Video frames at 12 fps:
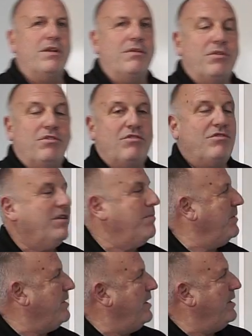and which is
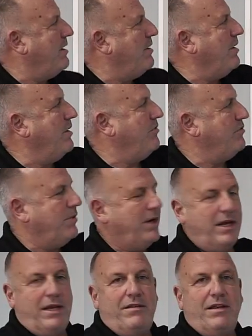typically the hardest
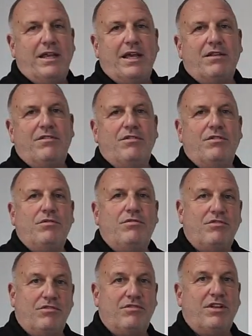way to get to
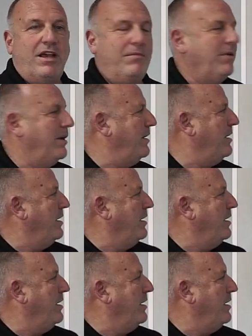sustainment.